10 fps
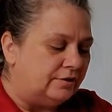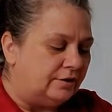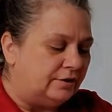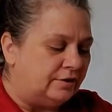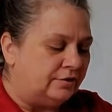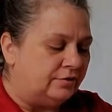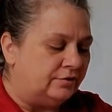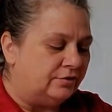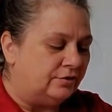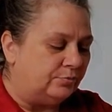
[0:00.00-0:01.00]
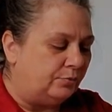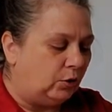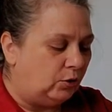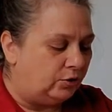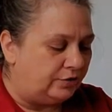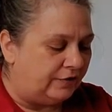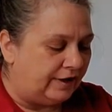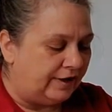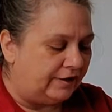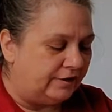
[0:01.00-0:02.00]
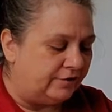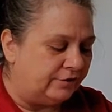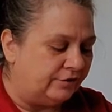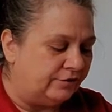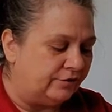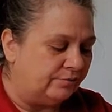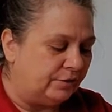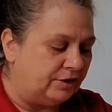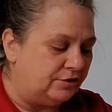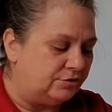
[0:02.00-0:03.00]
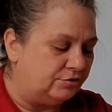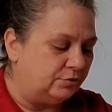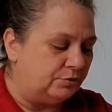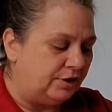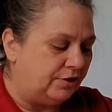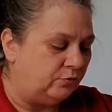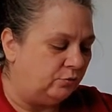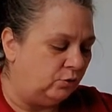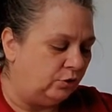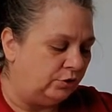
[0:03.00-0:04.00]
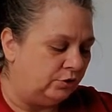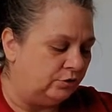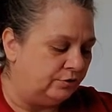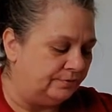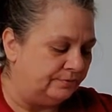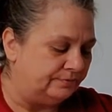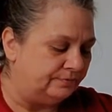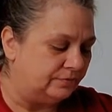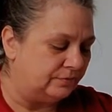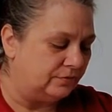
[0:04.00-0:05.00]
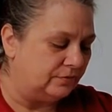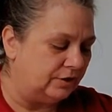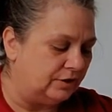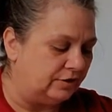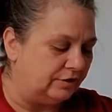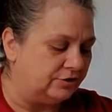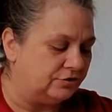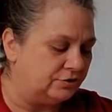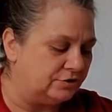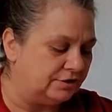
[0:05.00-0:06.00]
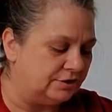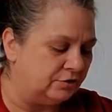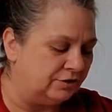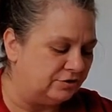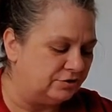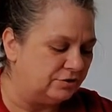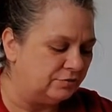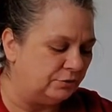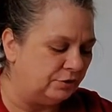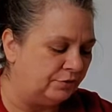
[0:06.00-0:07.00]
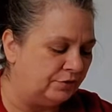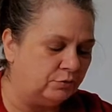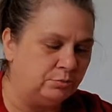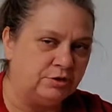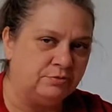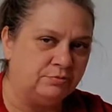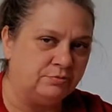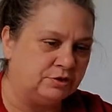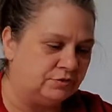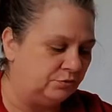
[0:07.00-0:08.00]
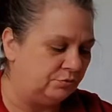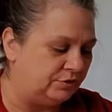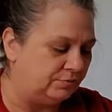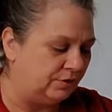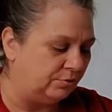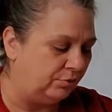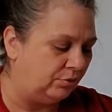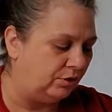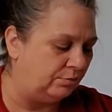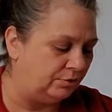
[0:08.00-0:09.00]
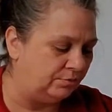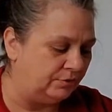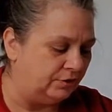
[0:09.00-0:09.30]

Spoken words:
And part of that is making sure that we have water and electricity. Electricity we don't think will be much of a problem.